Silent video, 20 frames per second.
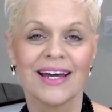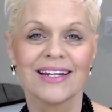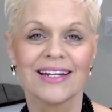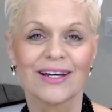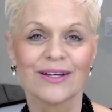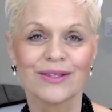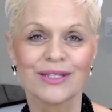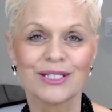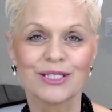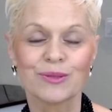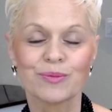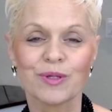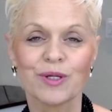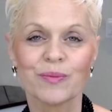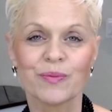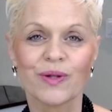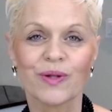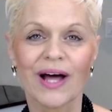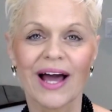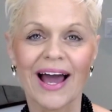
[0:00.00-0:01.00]
Now, these
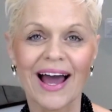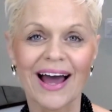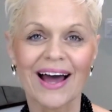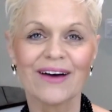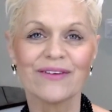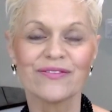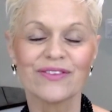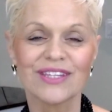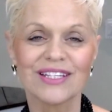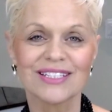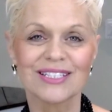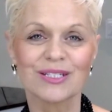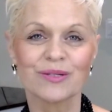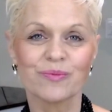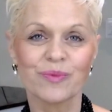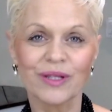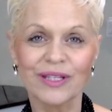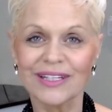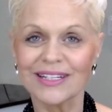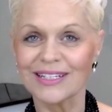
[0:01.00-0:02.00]
people have this
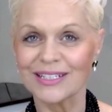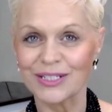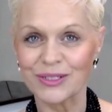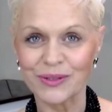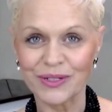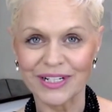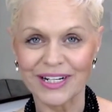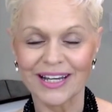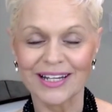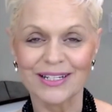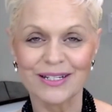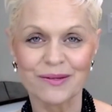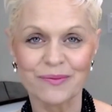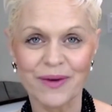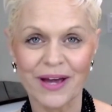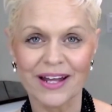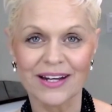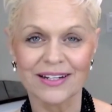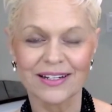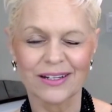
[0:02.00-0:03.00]
ability to ignite
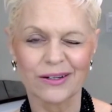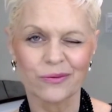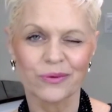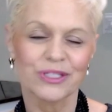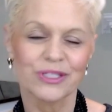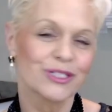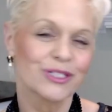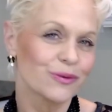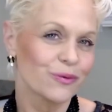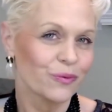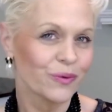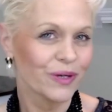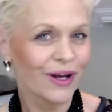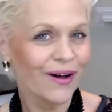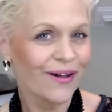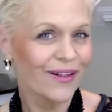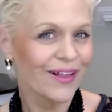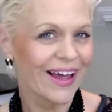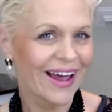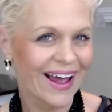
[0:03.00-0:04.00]
humanity, which we
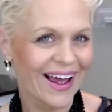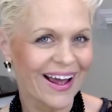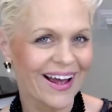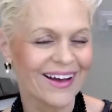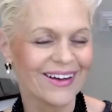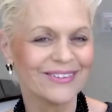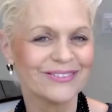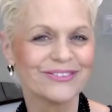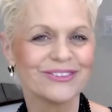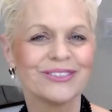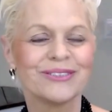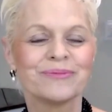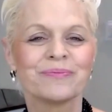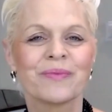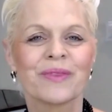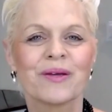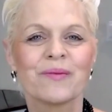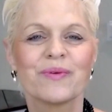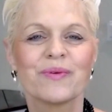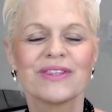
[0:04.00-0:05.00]
all have,
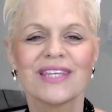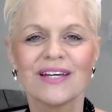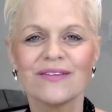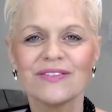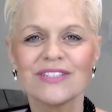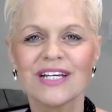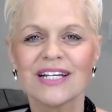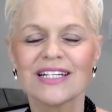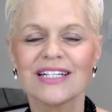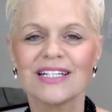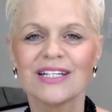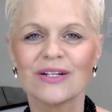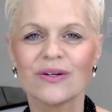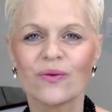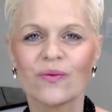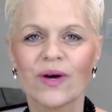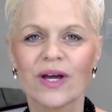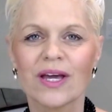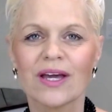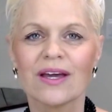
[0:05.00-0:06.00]
but they've done it in a
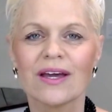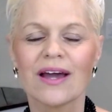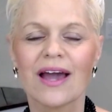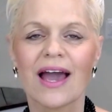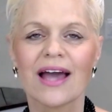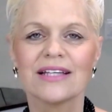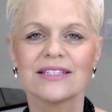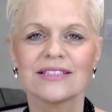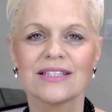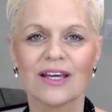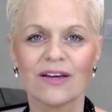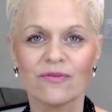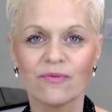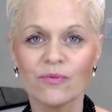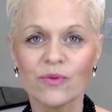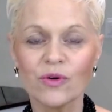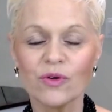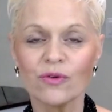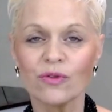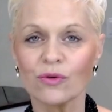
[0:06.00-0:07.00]
way as they've
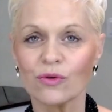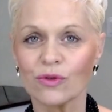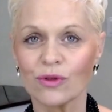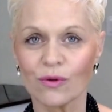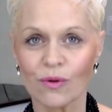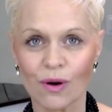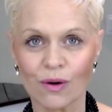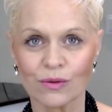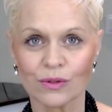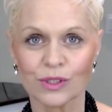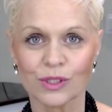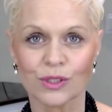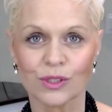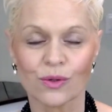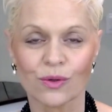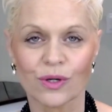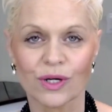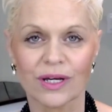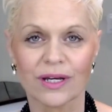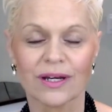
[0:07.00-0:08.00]
moved through their own
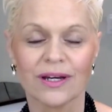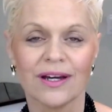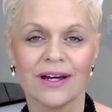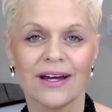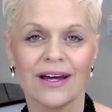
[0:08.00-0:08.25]
story.